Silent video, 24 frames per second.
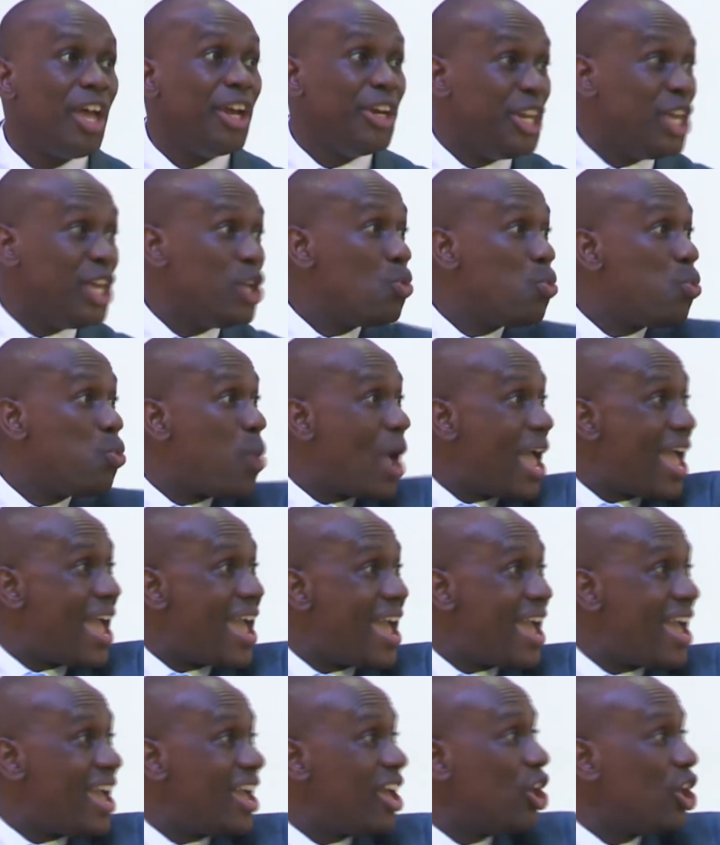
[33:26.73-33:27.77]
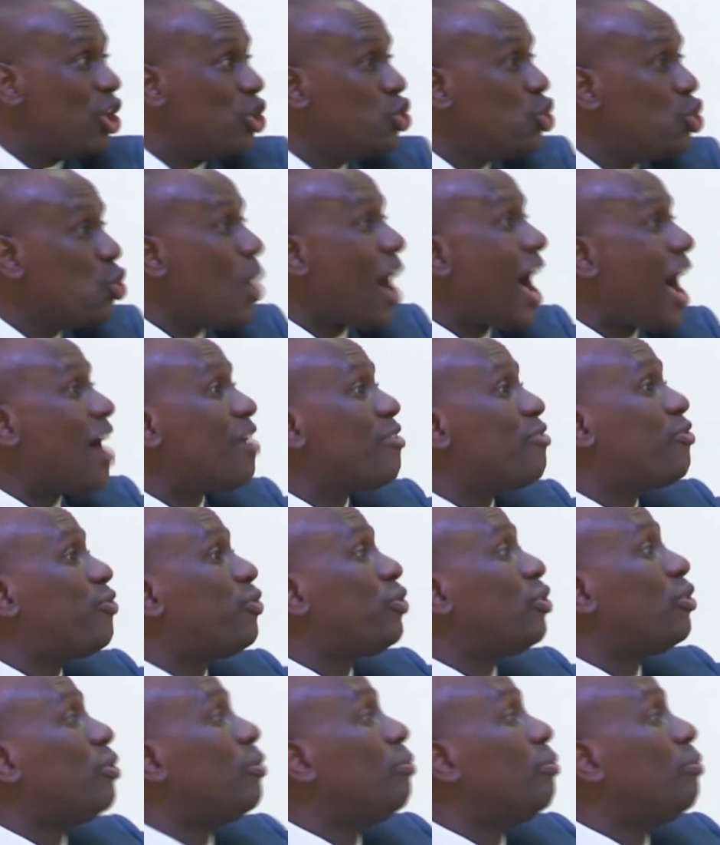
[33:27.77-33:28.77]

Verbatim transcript: The way you have